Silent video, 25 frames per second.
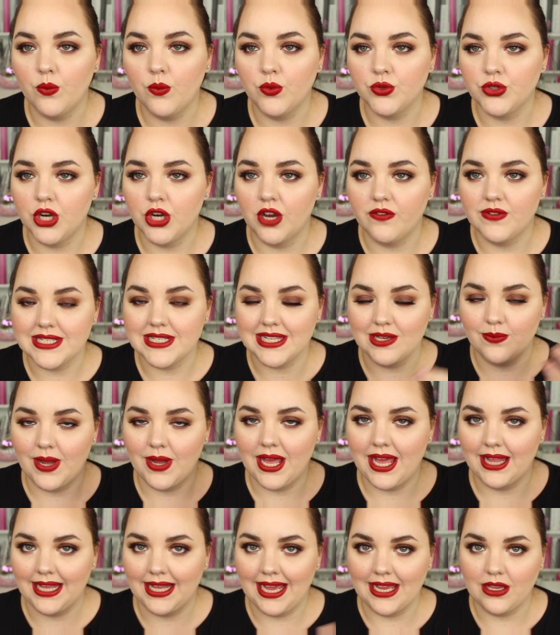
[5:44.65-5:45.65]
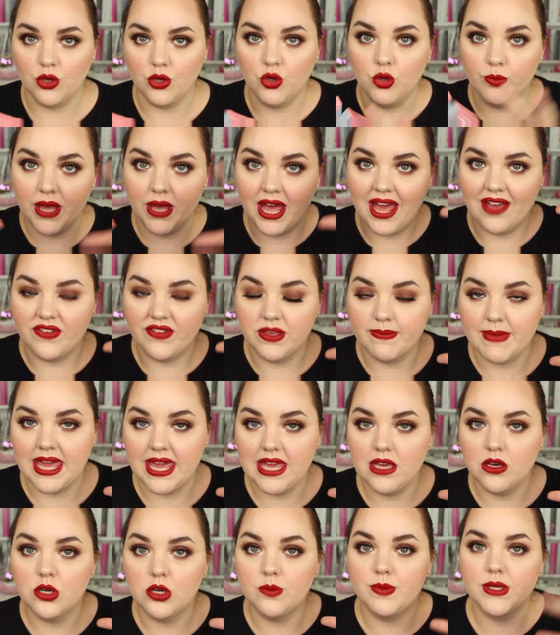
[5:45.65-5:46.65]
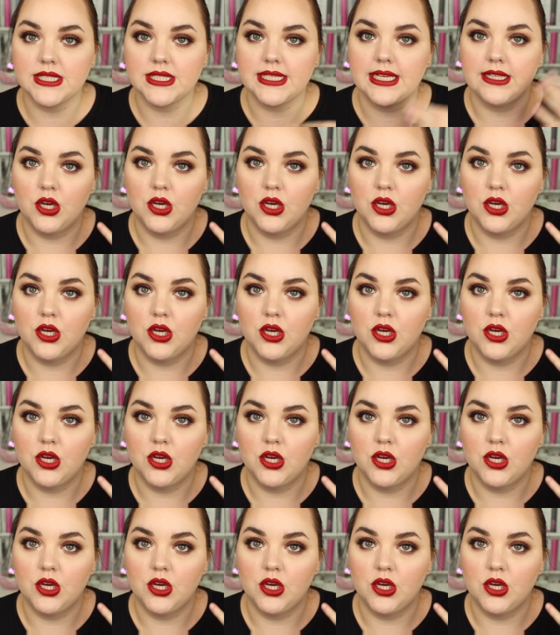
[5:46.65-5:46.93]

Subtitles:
I wouldn't obviously wear like uber heavy makeup because